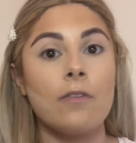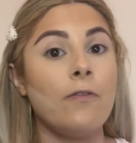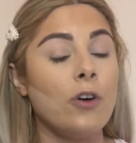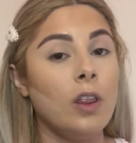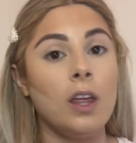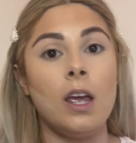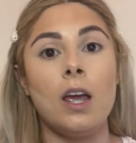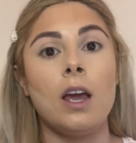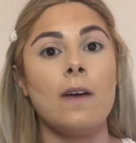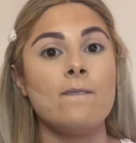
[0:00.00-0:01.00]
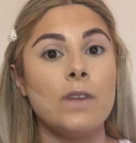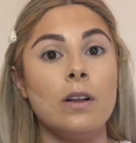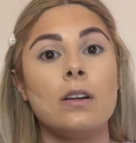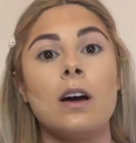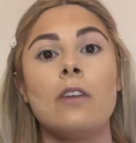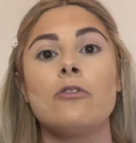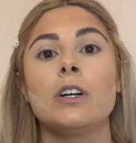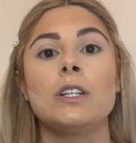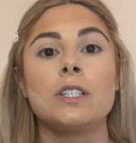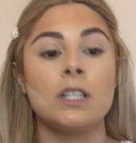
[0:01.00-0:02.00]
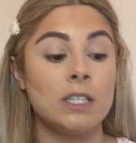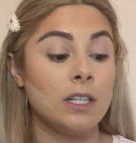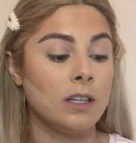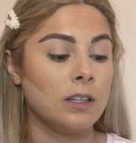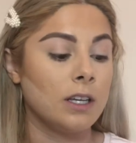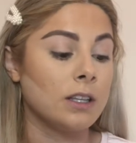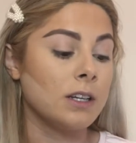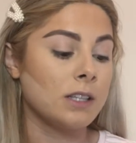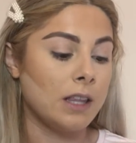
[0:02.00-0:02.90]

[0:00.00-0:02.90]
full coverage concealing like this,